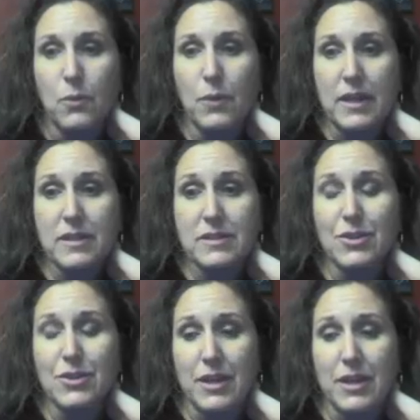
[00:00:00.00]
Wait
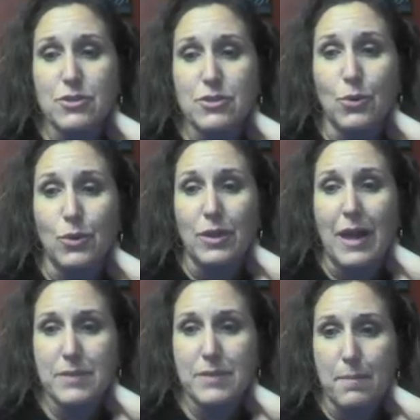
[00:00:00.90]
until you get your school
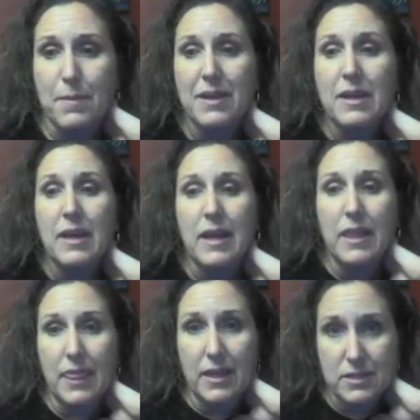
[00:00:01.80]
laptop
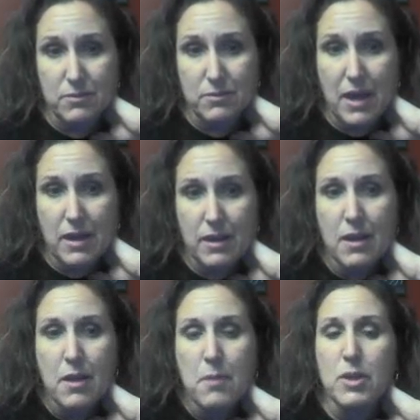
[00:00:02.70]
and then do that.
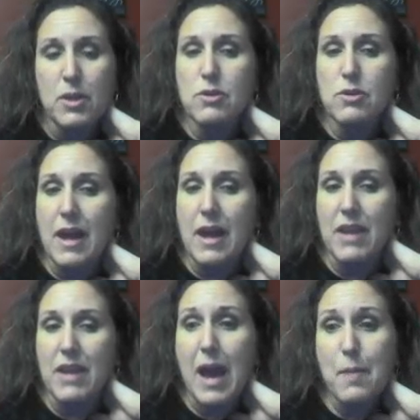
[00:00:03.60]
But you can have
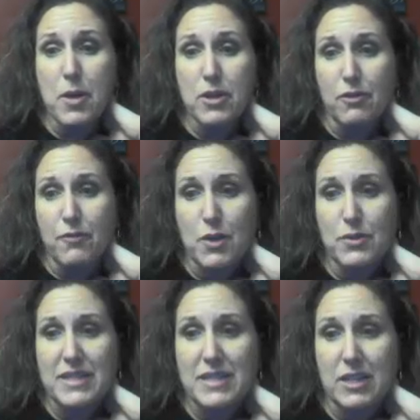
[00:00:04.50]
an app on your
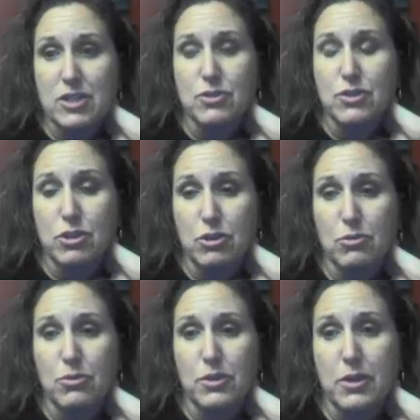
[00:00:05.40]
phone that takes you
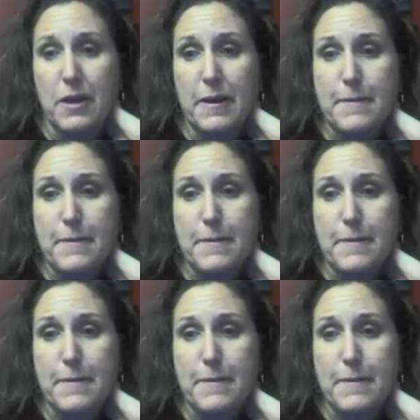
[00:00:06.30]
to